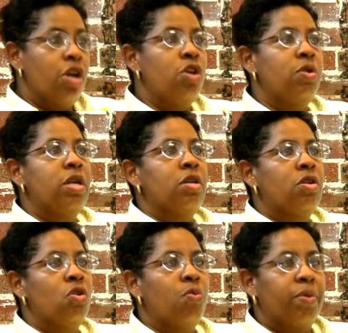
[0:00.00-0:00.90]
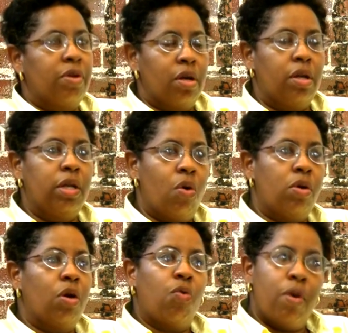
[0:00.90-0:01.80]
you need to do, particularly
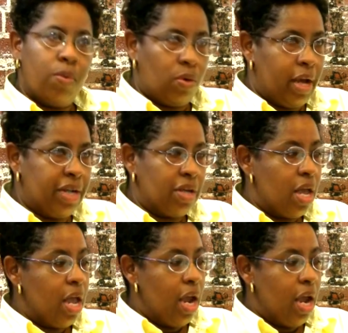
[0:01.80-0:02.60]
on a criminal case.